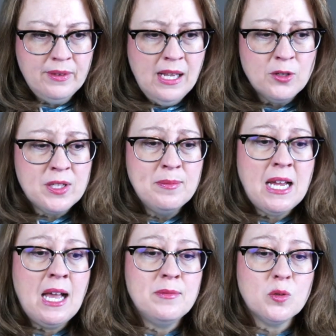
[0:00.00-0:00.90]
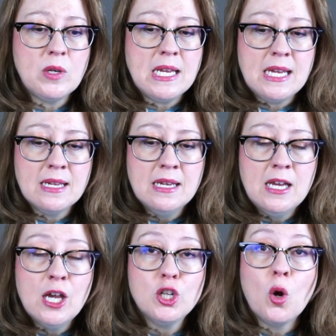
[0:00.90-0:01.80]
how sometimes we
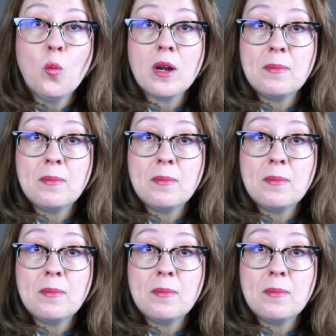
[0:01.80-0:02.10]
don't want